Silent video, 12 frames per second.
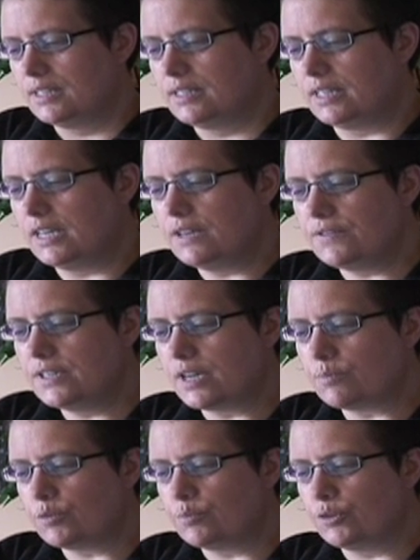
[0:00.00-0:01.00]
The
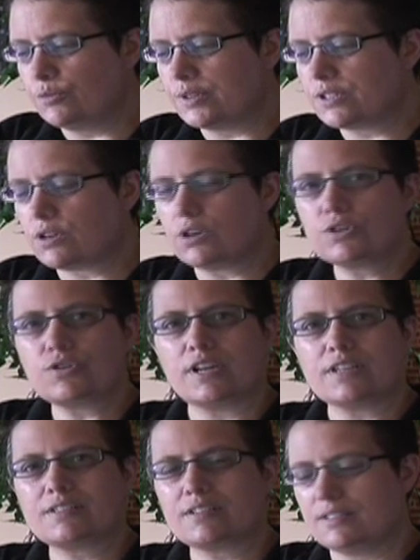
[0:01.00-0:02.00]
even-numbered movements
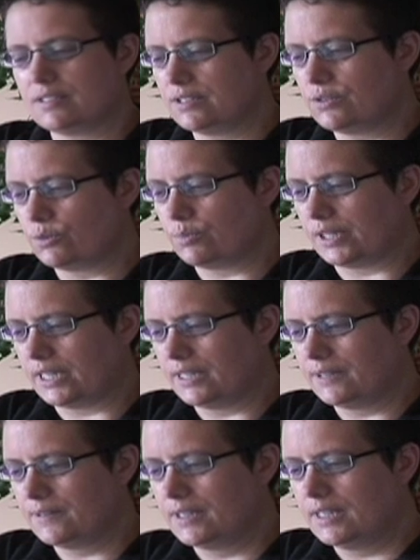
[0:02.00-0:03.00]
contrast considerably.
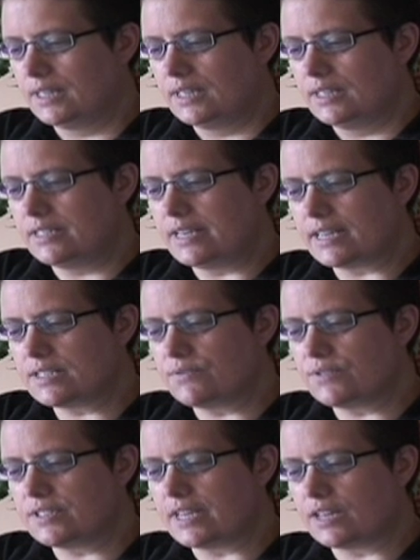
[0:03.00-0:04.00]
The text of
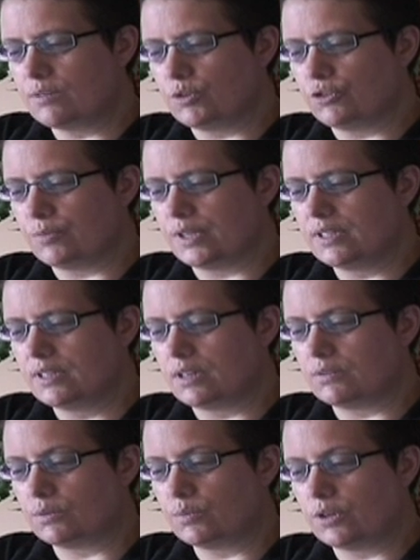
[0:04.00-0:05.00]
the second movement,
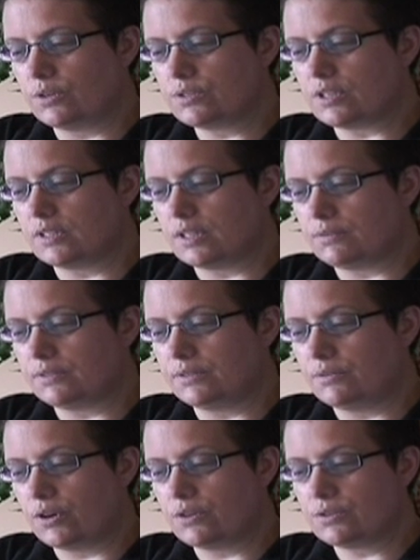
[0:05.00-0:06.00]
of A Rose, a Lovely
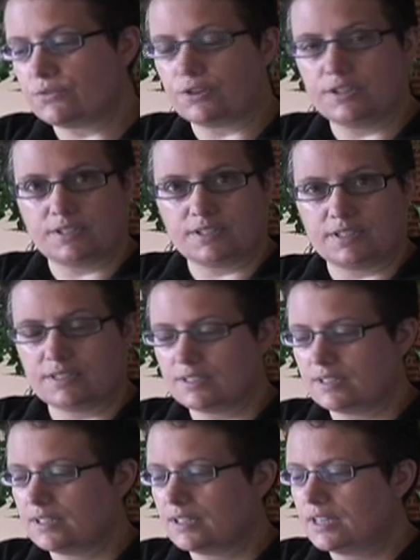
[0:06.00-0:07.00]
Rose, for instance,
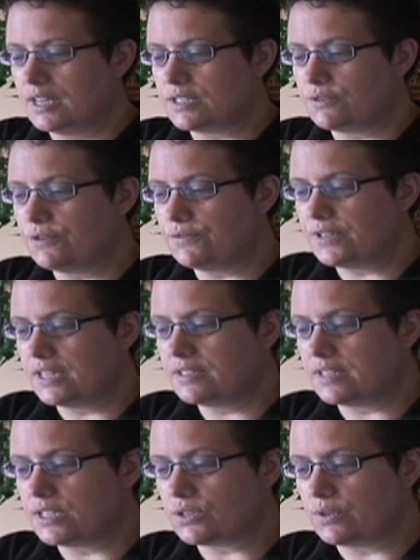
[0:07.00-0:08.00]
is a 15th
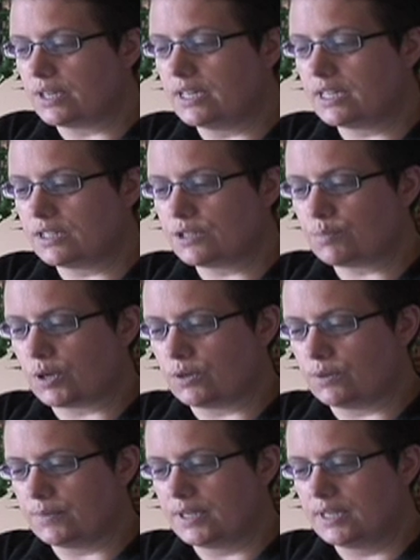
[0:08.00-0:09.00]
century English
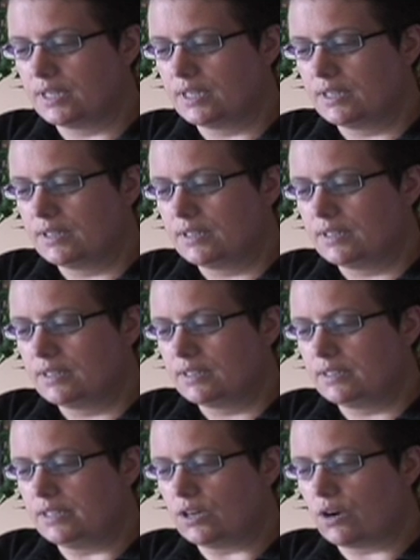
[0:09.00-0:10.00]
poem.
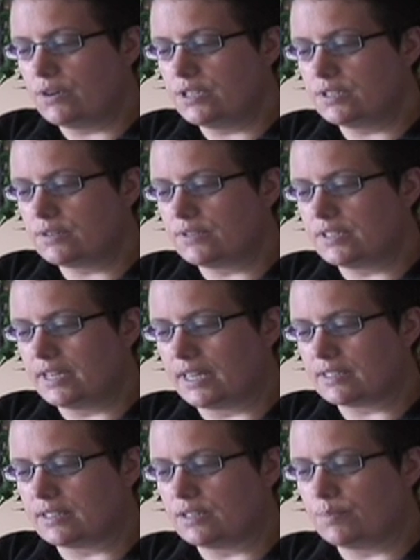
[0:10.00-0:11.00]
The origins of the
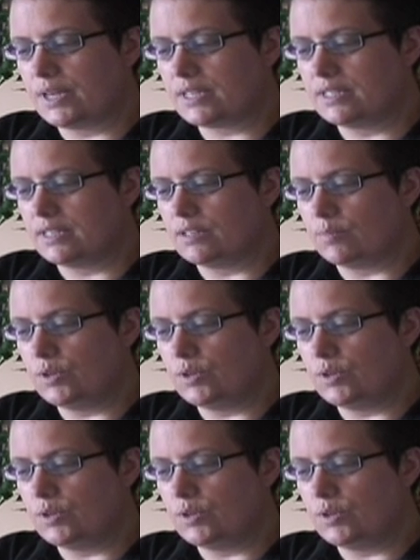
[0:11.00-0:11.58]
text are depicted in the